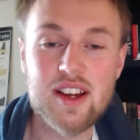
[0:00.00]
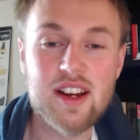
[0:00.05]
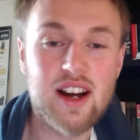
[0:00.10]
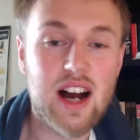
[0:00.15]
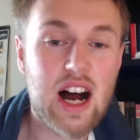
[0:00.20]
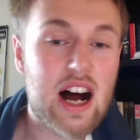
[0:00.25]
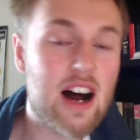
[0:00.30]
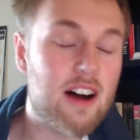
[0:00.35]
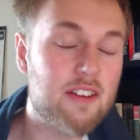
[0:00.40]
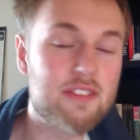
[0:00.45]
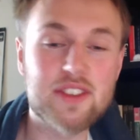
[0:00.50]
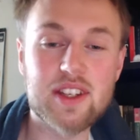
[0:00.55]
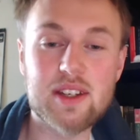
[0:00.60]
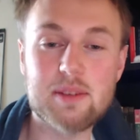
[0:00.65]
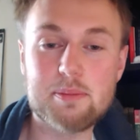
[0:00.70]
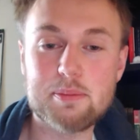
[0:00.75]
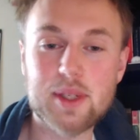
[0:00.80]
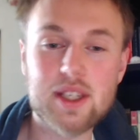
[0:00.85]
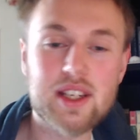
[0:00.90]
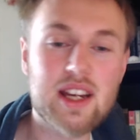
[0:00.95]
Often
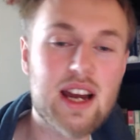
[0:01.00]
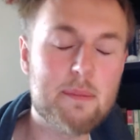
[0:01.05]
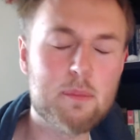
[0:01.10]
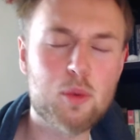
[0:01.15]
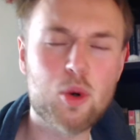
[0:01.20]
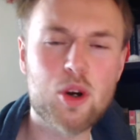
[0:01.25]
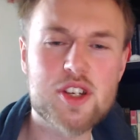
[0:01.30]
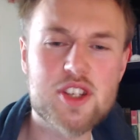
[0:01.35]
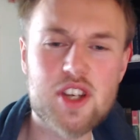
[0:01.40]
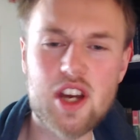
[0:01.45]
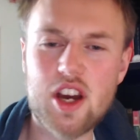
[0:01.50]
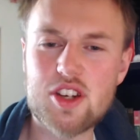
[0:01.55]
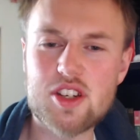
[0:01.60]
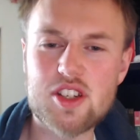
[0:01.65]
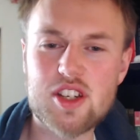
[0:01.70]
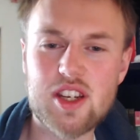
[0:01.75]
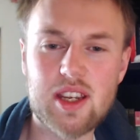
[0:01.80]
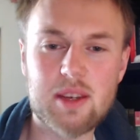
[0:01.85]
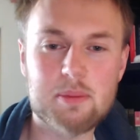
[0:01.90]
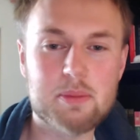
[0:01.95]
become more
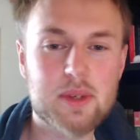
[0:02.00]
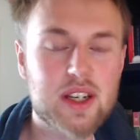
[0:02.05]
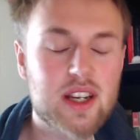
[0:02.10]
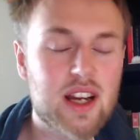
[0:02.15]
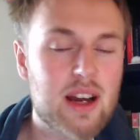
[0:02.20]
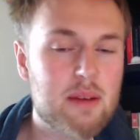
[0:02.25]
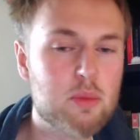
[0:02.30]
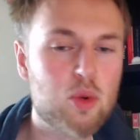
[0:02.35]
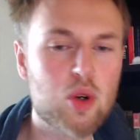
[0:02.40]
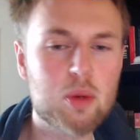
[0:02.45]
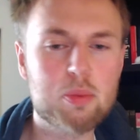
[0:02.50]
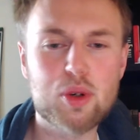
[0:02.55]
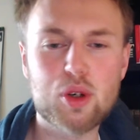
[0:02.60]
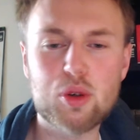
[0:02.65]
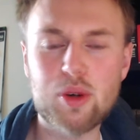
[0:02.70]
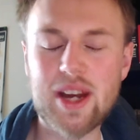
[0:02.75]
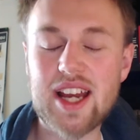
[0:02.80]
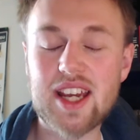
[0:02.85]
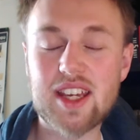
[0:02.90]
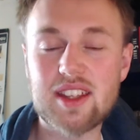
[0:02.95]
judging, become more
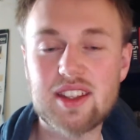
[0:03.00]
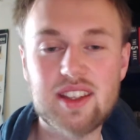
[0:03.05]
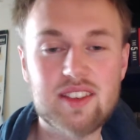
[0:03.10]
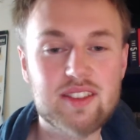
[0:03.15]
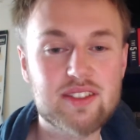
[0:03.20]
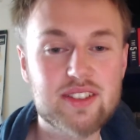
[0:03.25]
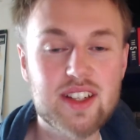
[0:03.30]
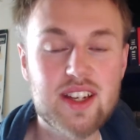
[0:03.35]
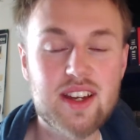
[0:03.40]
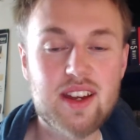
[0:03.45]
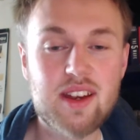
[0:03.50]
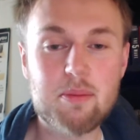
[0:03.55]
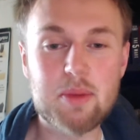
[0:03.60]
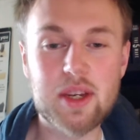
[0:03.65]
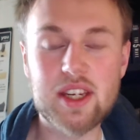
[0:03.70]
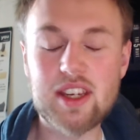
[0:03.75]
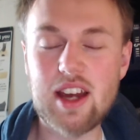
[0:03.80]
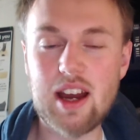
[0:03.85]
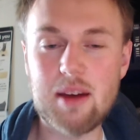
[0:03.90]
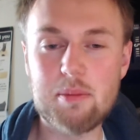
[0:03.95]
proactive,
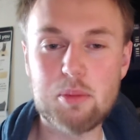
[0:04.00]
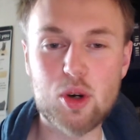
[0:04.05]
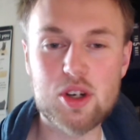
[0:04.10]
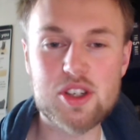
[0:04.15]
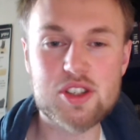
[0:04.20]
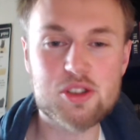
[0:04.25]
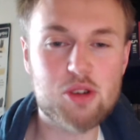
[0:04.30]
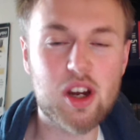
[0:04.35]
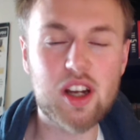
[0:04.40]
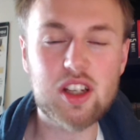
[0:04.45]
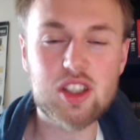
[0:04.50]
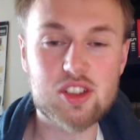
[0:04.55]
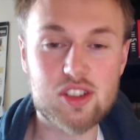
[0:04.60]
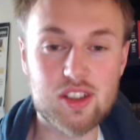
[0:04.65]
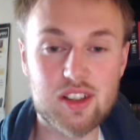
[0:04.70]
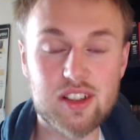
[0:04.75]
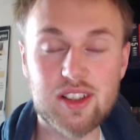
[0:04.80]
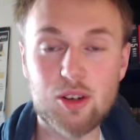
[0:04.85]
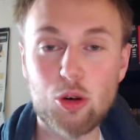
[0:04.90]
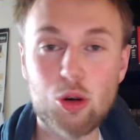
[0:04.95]
become more
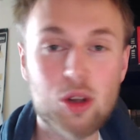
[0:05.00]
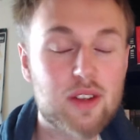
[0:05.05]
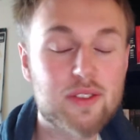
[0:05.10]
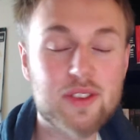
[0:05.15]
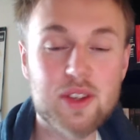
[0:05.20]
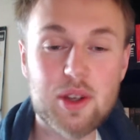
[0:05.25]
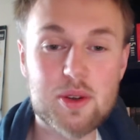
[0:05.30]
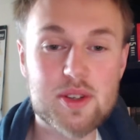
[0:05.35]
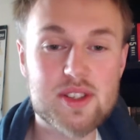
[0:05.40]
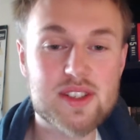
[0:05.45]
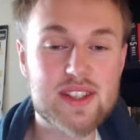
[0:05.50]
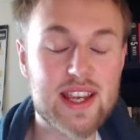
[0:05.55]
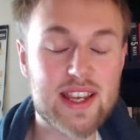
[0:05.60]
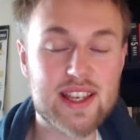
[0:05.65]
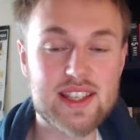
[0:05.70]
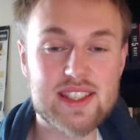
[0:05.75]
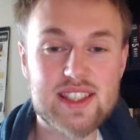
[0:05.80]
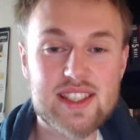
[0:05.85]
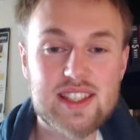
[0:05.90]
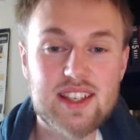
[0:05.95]
structured. All of those
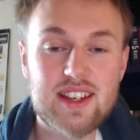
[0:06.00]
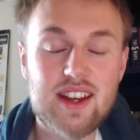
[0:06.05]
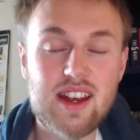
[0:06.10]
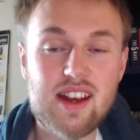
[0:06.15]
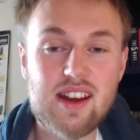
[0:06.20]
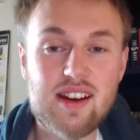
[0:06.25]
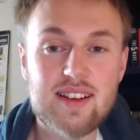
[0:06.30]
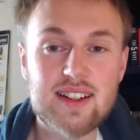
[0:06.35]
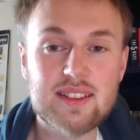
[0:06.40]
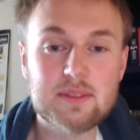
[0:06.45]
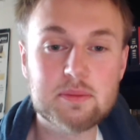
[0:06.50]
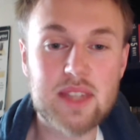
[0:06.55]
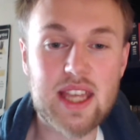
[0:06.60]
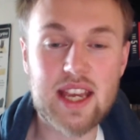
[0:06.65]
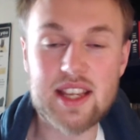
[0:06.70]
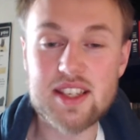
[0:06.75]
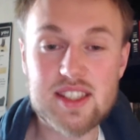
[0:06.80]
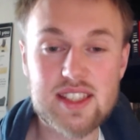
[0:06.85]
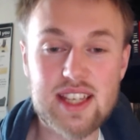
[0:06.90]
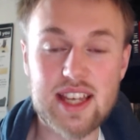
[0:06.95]
things
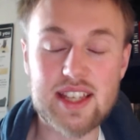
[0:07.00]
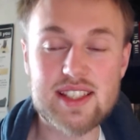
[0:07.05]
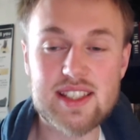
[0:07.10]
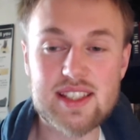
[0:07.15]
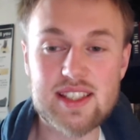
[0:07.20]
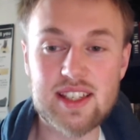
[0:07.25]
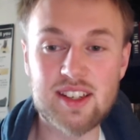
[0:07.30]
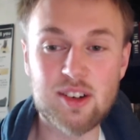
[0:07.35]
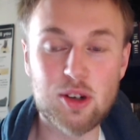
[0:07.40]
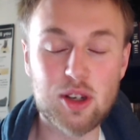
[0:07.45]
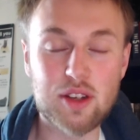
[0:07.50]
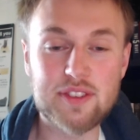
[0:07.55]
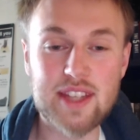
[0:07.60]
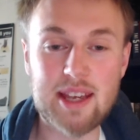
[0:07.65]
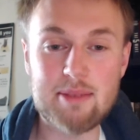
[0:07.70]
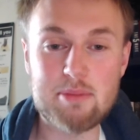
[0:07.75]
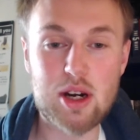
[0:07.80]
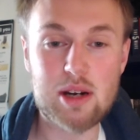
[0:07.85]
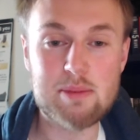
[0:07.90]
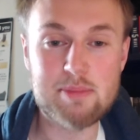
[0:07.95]
exist and all of
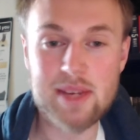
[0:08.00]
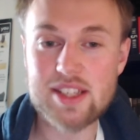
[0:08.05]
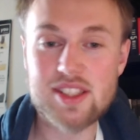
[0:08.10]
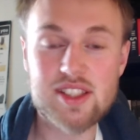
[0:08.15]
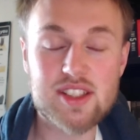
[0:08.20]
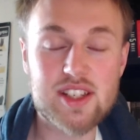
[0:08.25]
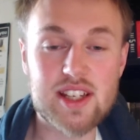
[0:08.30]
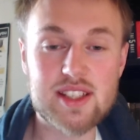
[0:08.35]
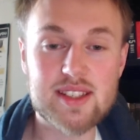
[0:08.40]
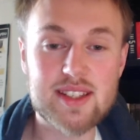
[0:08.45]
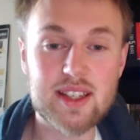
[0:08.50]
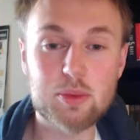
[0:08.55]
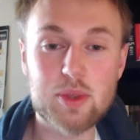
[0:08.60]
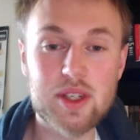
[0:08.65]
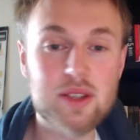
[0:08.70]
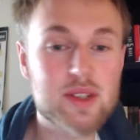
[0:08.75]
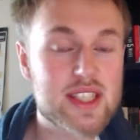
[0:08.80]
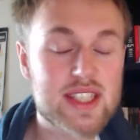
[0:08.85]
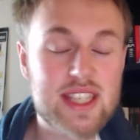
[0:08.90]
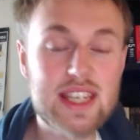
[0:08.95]
them are messages that we
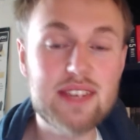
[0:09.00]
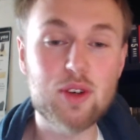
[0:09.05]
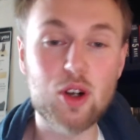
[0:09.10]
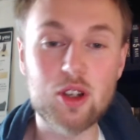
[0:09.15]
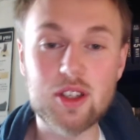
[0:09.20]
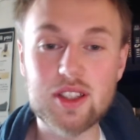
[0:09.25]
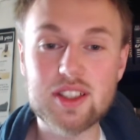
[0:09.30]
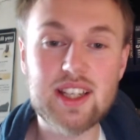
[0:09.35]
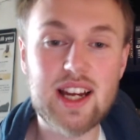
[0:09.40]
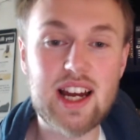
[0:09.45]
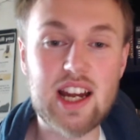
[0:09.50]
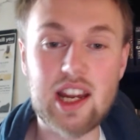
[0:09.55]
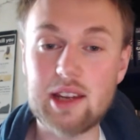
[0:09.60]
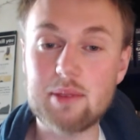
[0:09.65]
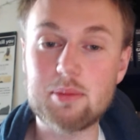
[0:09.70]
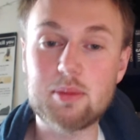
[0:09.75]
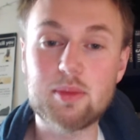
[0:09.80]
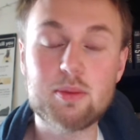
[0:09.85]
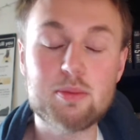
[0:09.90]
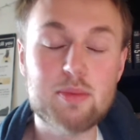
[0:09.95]
receive all the
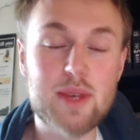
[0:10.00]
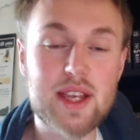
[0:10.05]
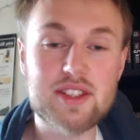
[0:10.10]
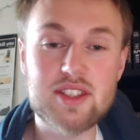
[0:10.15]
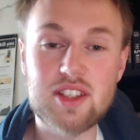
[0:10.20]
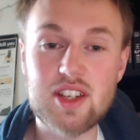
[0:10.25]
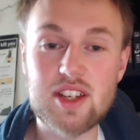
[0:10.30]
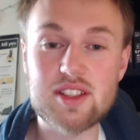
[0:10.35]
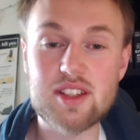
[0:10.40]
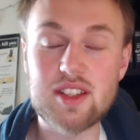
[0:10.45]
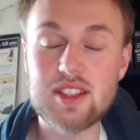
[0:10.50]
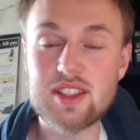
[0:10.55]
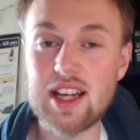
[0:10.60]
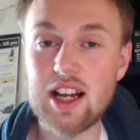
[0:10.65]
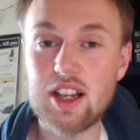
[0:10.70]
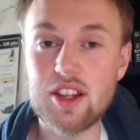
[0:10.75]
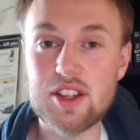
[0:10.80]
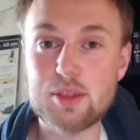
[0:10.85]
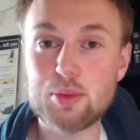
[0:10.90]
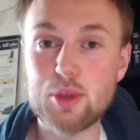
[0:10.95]
time, messages that tell
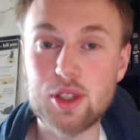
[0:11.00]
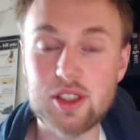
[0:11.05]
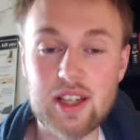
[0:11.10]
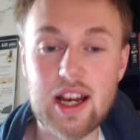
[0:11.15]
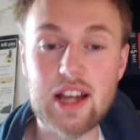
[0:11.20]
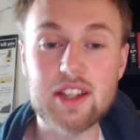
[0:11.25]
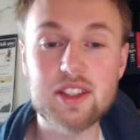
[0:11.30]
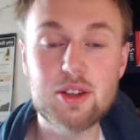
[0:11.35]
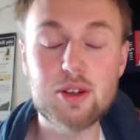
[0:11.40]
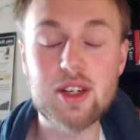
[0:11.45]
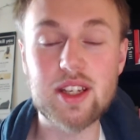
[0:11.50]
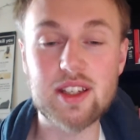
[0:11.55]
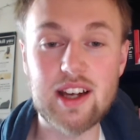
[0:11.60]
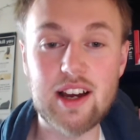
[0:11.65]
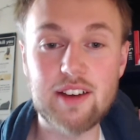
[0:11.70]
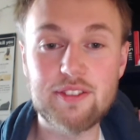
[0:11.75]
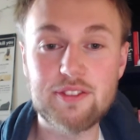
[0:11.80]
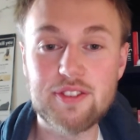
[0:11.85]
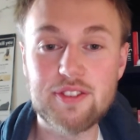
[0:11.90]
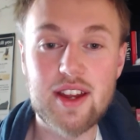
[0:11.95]
us we're not good
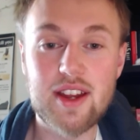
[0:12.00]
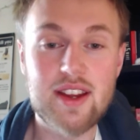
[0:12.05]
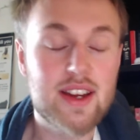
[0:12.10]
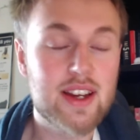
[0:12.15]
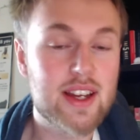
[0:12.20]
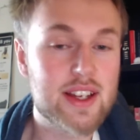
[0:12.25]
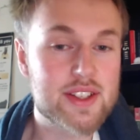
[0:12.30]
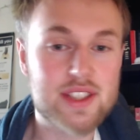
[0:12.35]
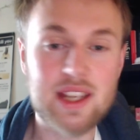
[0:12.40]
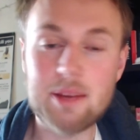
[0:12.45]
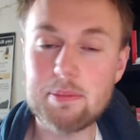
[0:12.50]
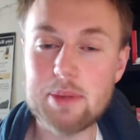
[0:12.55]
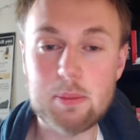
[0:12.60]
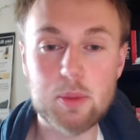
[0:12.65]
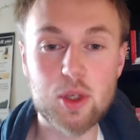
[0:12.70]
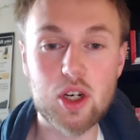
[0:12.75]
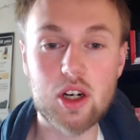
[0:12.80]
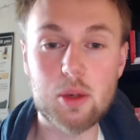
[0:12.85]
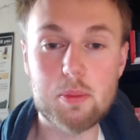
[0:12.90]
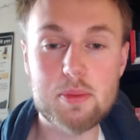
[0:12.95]
enough. And some people
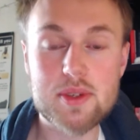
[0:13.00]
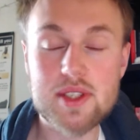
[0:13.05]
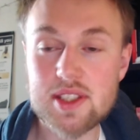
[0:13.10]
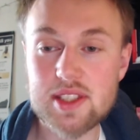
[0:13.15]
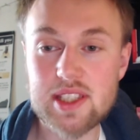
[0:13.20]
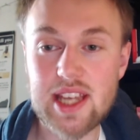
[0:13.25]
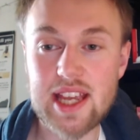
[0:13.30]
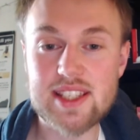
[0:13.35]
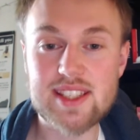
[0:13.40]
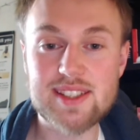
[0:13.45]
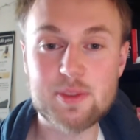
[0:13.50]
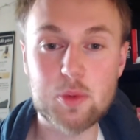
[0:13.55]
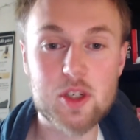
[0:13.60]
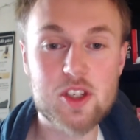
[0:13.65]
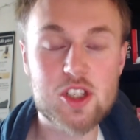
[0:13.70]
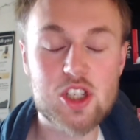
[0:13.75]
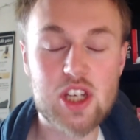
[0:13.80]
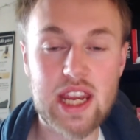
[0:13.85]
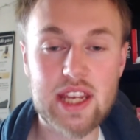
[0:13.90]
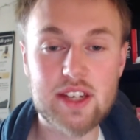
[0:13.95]
are obsessed with
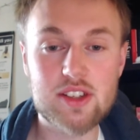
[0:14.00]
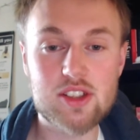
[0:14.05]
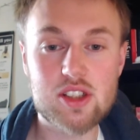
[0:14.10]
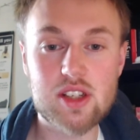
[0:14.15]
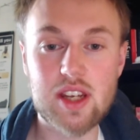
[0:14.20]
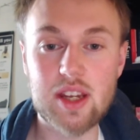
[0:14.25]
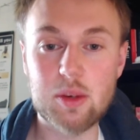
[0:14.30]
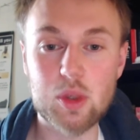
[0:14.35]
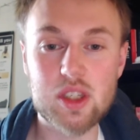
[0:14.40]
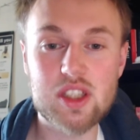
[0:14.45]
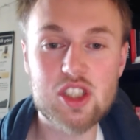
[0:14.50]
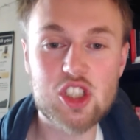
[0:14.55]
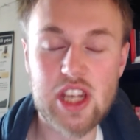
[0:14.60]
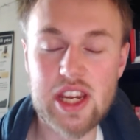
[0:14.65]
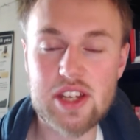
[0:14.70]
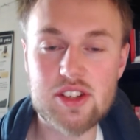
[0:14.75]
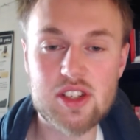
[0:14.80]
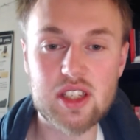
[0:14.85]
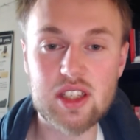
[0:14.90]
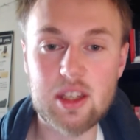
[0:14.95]
change and with
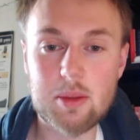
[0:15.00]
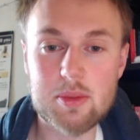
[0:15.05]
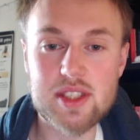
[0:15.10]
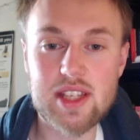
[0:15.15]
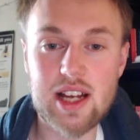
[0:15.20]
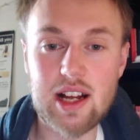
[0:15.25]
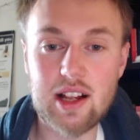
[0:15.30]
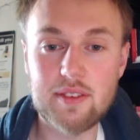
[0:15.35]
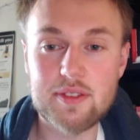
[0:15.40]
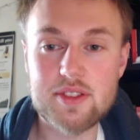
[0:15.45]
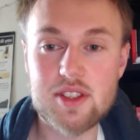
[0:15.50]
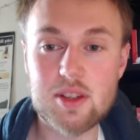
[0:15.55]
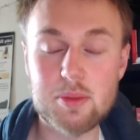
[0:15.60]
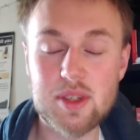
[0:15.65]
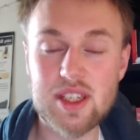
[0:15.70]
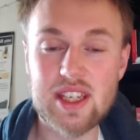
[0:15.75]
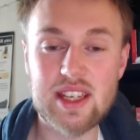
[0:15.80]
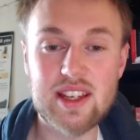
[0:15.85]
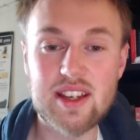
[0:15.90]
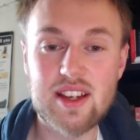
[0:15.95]
changing themselves to
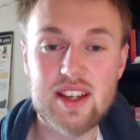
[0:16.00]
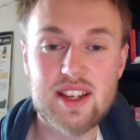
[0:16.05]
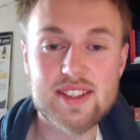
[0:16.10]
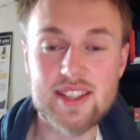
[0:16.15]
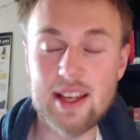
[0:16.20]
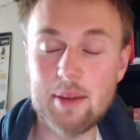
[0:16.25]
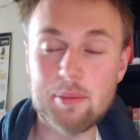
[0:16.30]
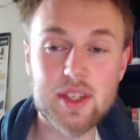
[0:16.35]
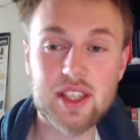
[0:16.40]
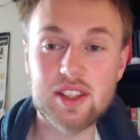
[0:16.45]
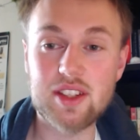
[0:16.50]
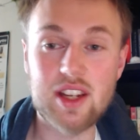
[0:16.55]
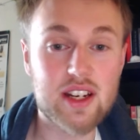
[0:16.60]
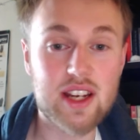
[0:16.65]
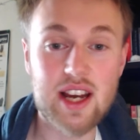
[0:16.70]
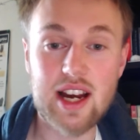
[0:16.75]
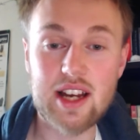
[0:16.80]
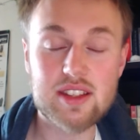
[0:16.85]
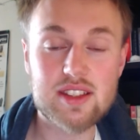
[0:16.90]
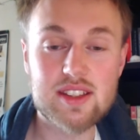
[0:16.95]
be something they're
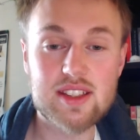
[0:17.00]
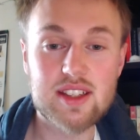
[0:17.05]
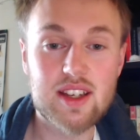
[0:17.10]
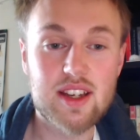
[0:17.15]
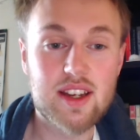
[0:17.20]
not.